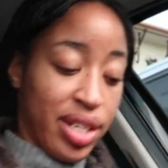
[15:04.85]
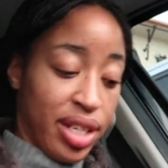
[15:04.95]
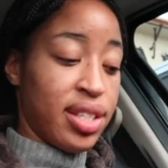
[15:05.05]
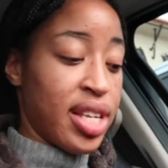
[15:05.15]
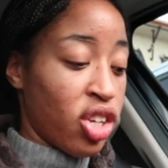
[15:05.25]
I
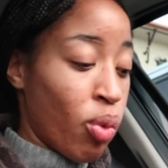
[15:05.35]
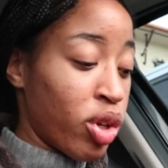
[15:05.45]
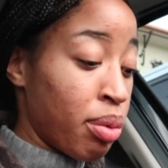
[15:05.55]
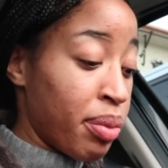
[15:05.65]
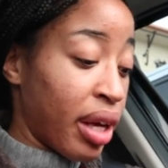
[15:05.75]
didn't take it
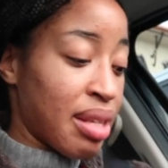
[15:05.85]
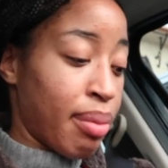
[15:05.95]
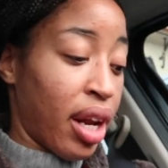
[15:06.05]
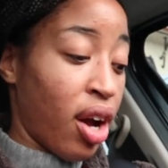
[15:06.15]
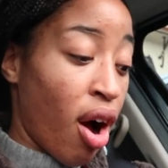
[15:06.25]
with me because
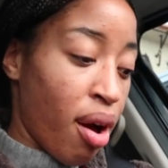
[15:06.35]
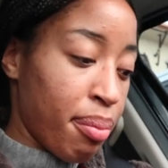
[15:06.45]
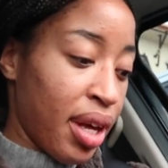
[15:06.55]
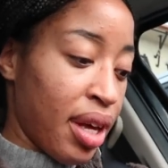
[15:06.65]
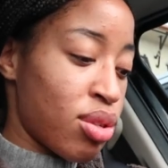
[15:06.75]
somebody called
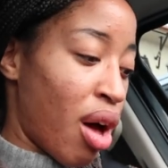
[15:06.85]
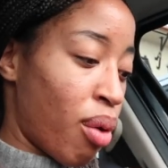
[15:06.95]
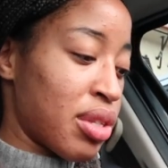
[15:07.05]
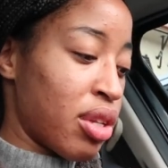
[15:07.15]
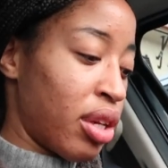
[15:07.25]
me. So I
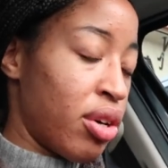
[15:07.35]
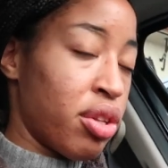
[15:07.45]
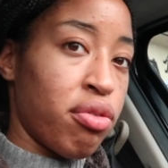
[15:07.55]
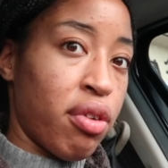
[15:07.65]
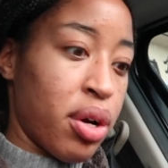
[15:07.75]
was literally on
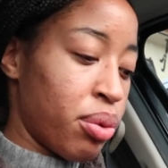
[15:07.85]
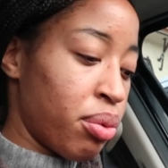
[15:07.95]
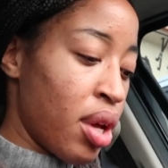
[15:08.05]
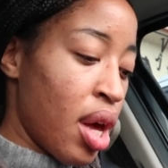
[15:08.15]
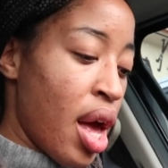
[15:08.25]
the phone.